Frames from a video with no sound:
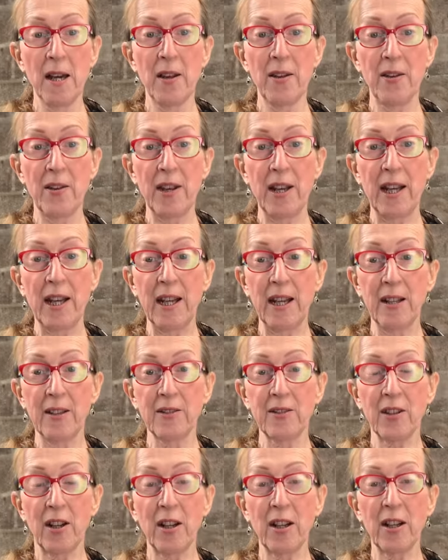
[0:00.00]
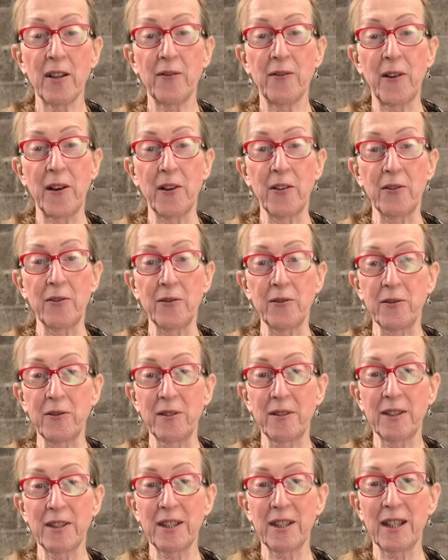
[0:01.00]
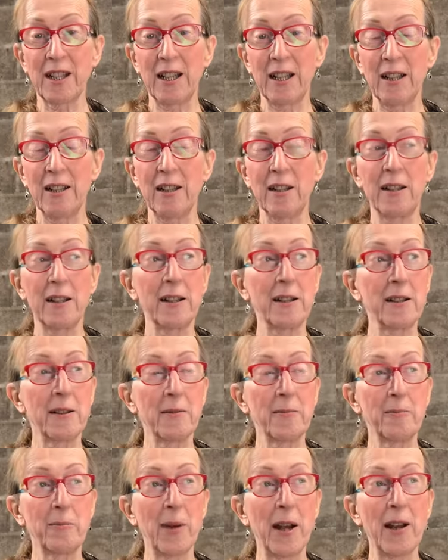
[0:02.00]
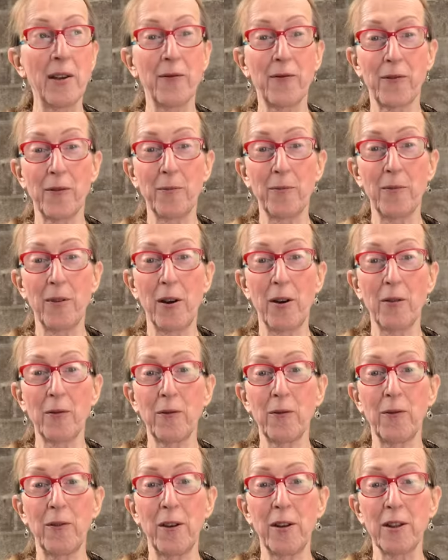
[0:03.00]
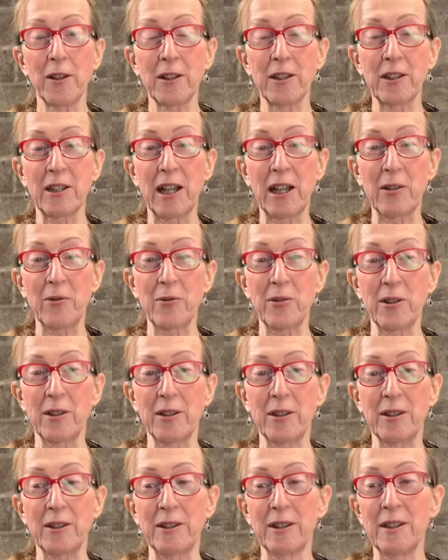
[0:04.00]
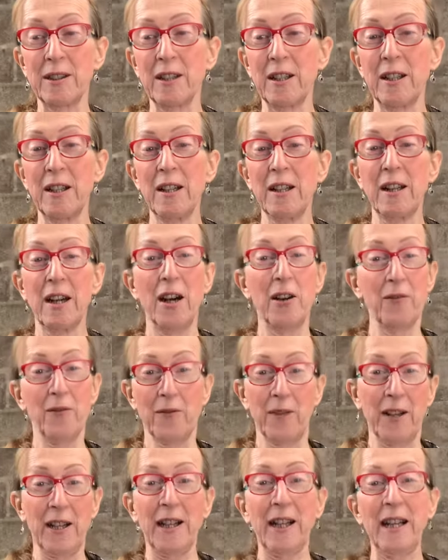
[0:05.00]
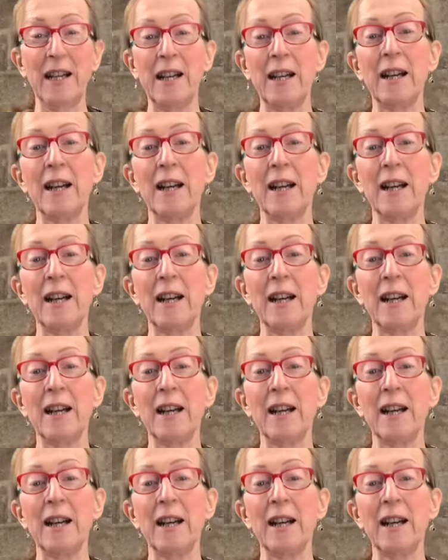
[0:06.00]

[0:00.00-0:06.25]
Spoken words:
the xylophones made from old fire extinguishers, hopefully.